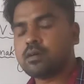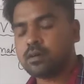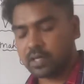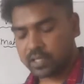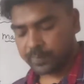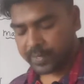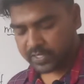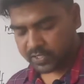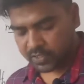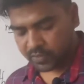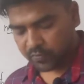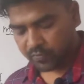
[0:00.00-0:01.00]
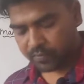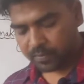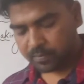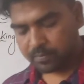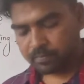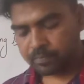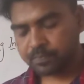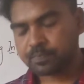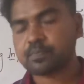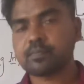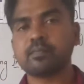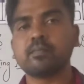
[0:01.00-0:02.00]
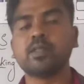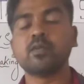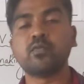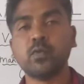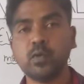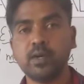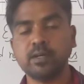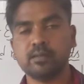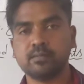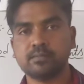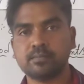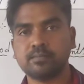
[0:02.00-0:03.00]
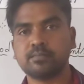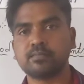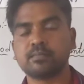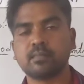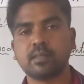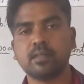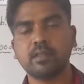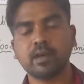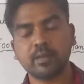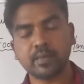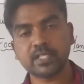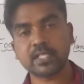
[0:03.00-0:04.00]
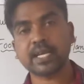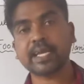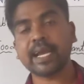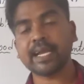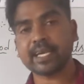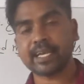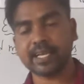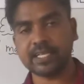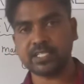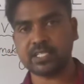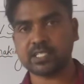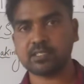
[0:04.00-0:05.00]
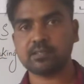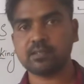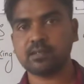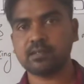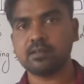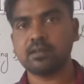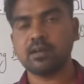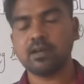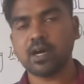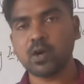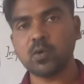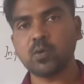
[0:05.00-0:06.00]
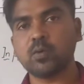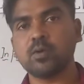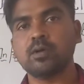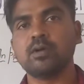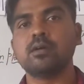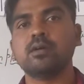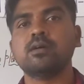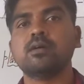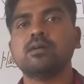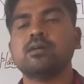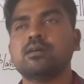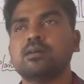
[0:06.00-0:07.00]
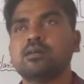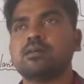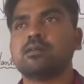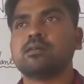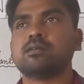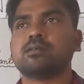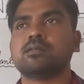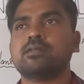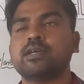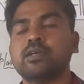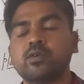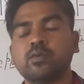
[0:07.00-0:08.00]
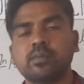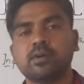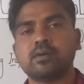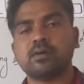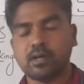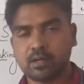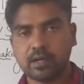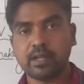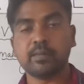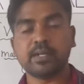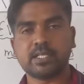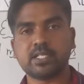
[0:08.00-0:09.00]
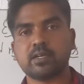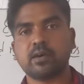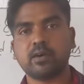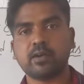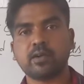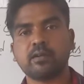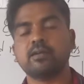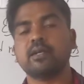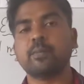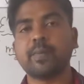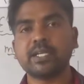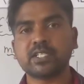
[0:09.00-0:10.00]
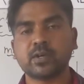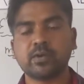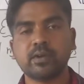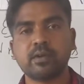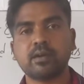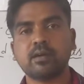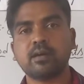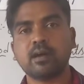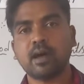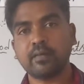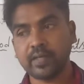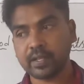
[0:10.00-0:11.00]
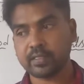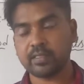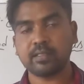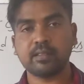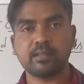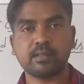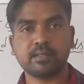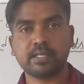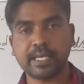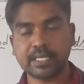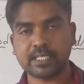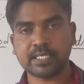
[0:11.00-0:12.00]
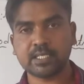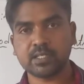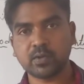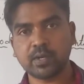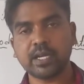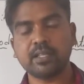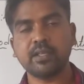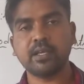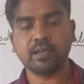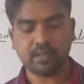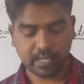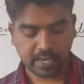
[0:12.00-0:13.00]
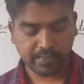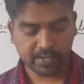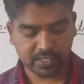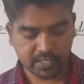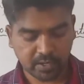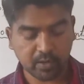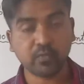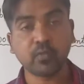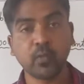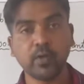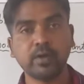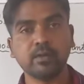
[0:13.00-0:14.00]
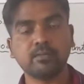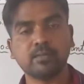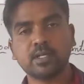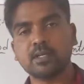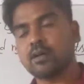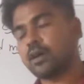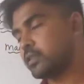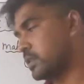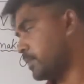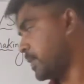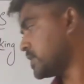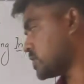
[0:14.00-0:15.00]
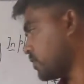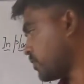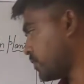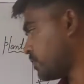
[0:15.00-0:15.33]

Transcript: on the basis of the food, the animals are categorized. How the animals are depends on other things to get the energy or food. On the basis of